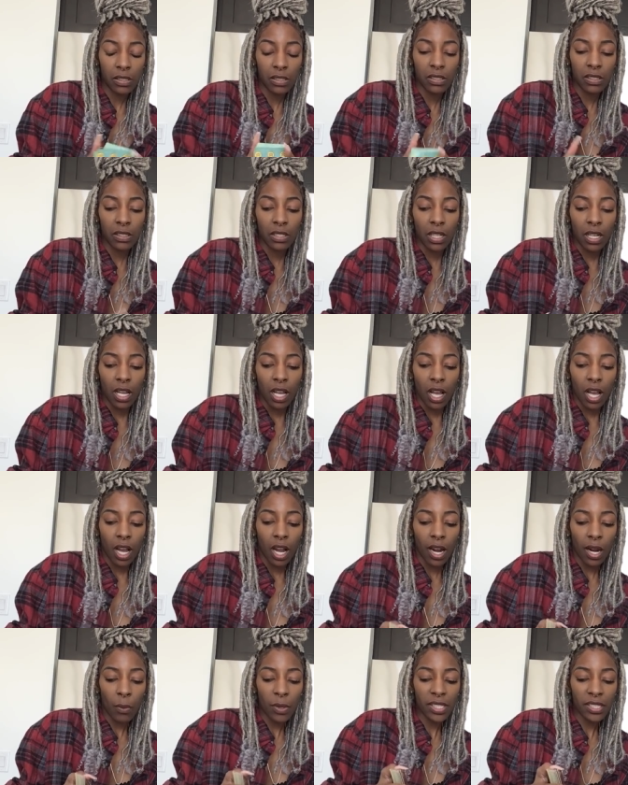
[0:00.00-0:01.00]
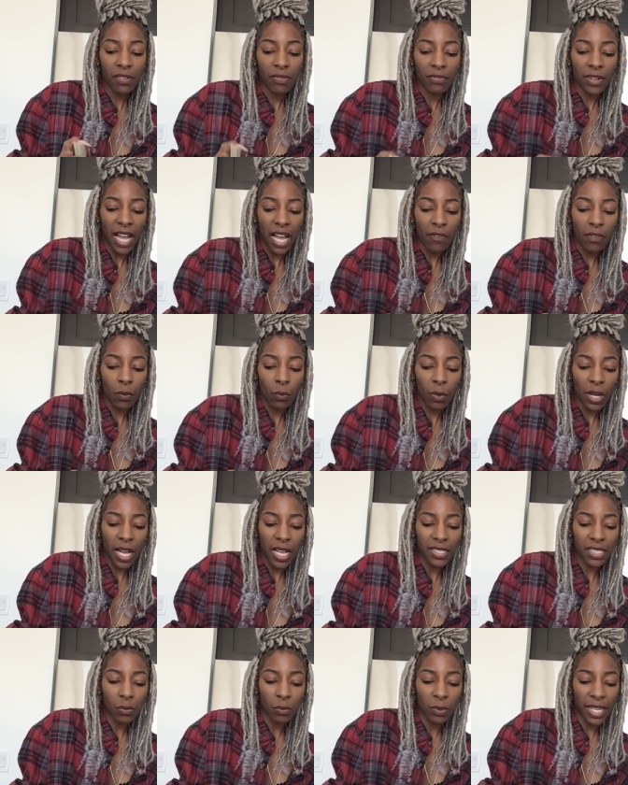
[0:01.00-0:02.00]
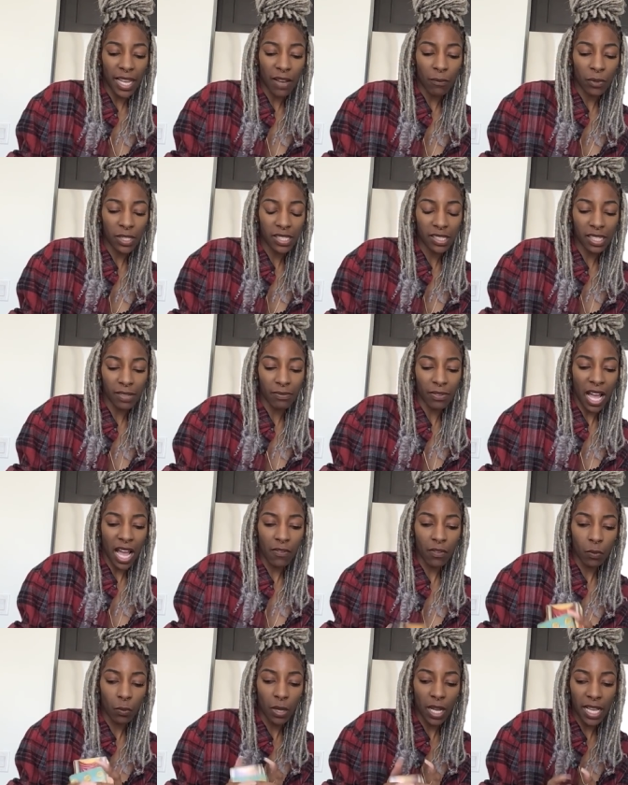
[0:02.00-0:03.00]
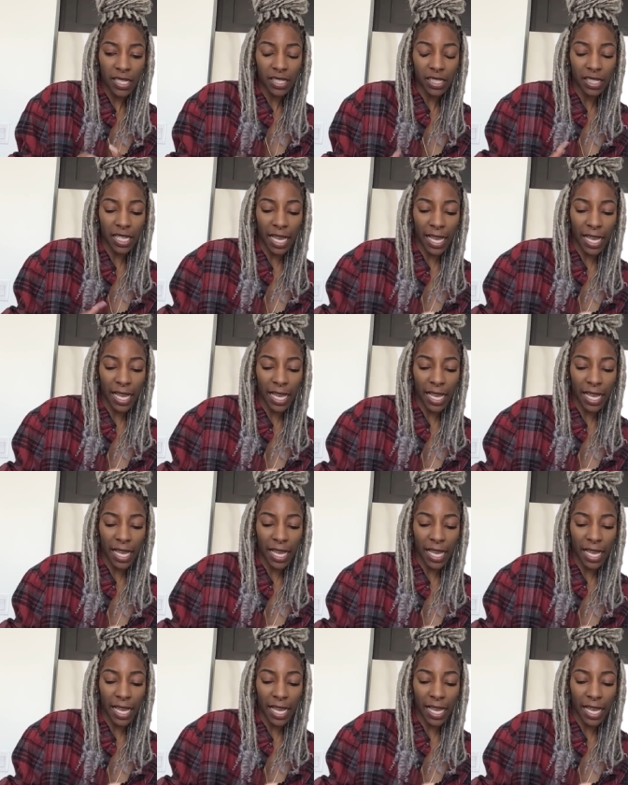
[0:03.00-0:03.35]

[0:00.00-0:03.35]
All right, what's the five of wands? And we have, what's the five of wands and